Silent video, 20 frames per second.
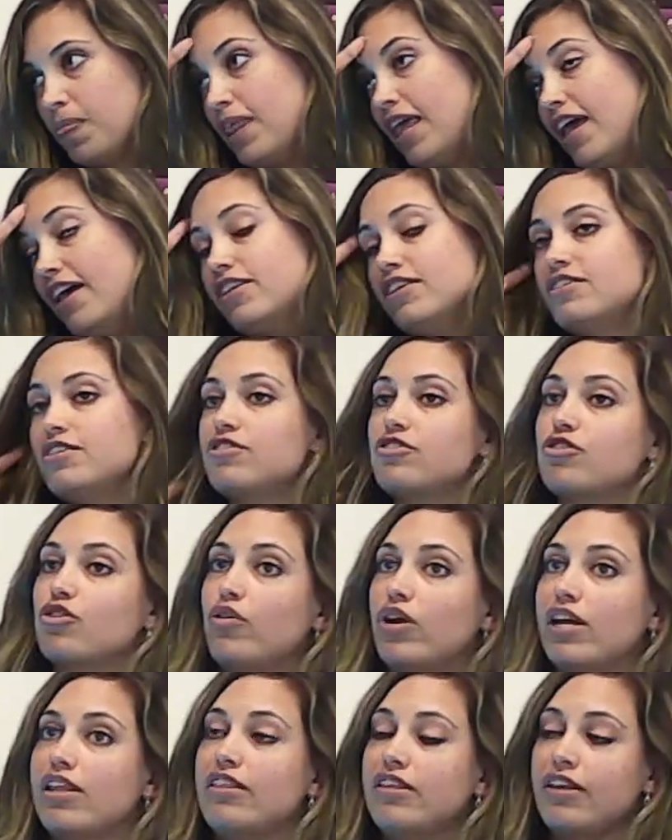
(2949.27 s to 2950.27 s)
And this is a
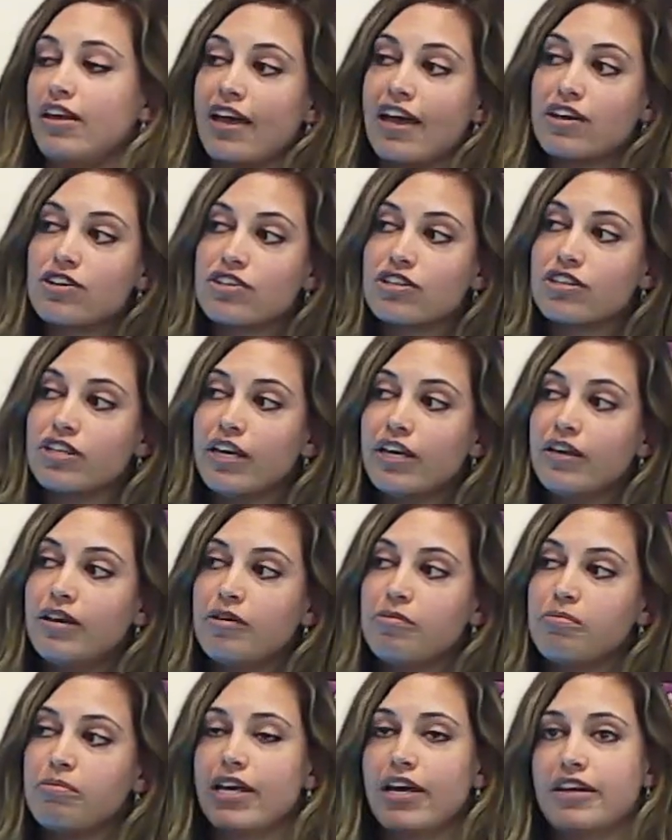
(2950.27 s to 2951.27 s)
great thing actually
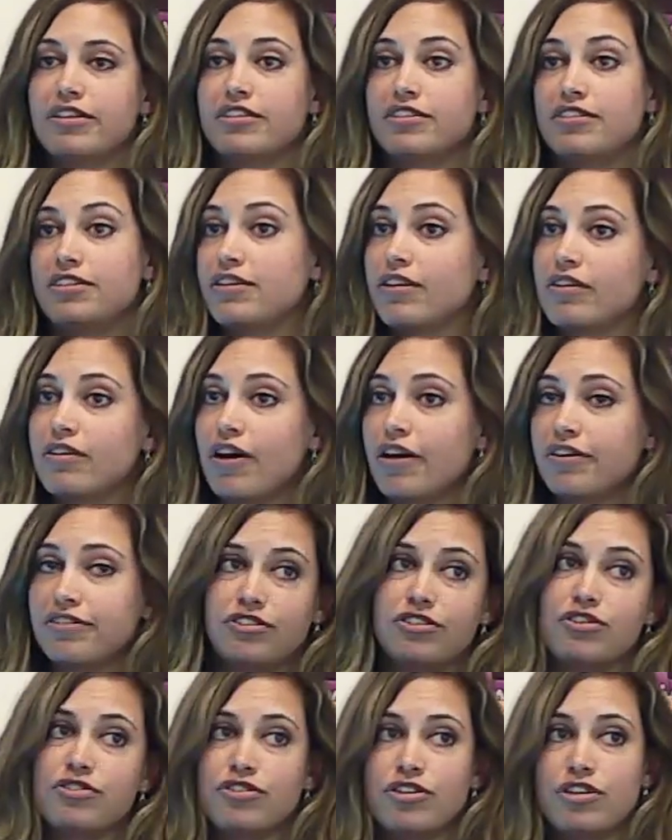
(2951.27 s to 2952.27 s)
because it's in the
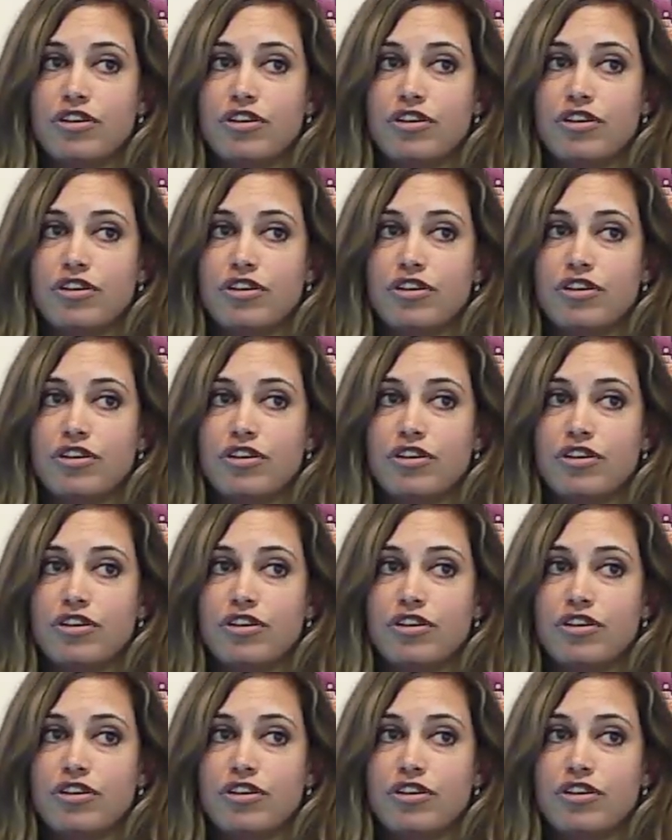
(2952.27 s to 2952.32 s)
Constitution.